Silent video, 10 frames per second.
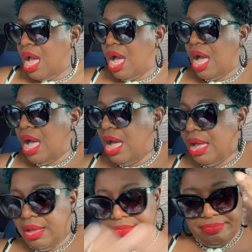
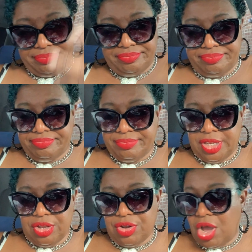Um,
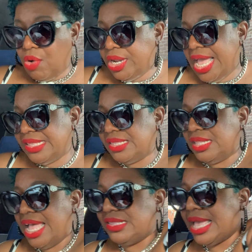you know, and that's,
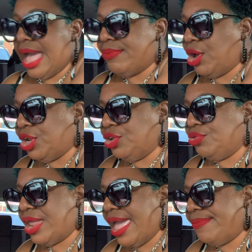that's how I'm going to
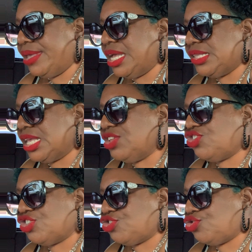do that because it's
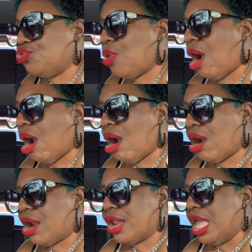just too
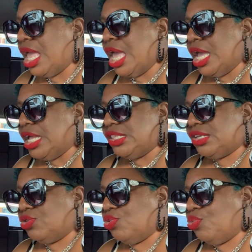hard
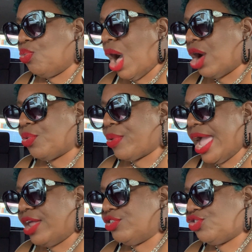to walk
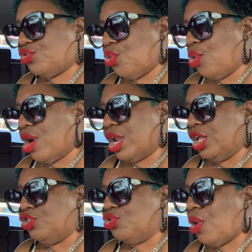around the store,
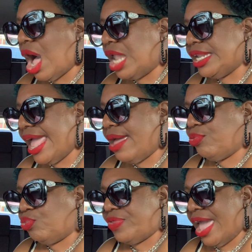do all of that,
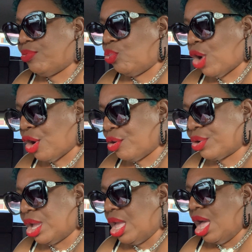that work
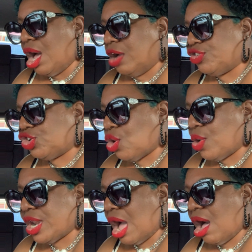of
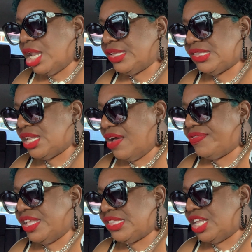showing all the stuff
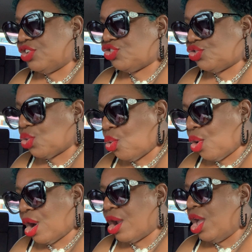that's in the
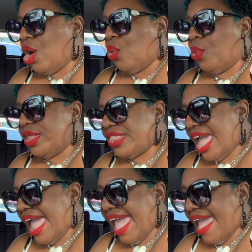store, what
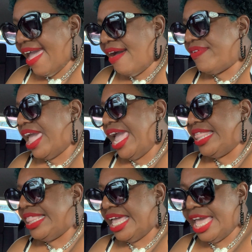they have,
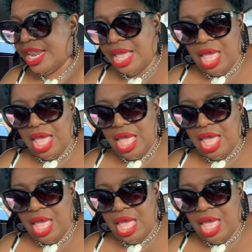and then